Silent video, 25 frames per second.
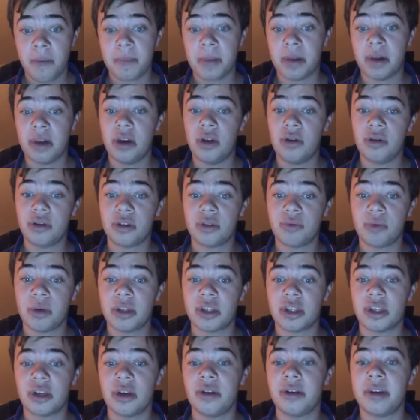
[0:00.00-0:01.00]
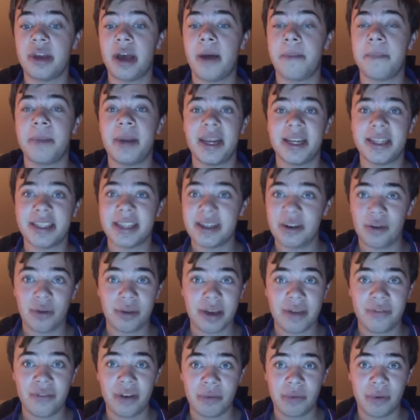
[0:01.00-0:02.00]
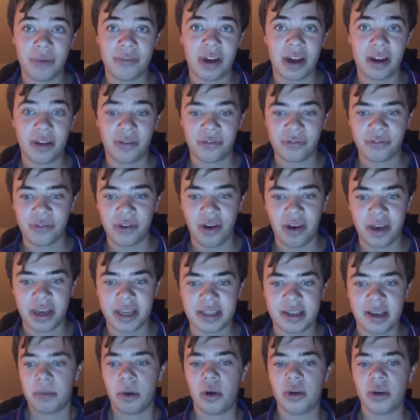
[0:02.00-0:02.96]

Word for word: But Luton were two down, but they did not give up without a fight.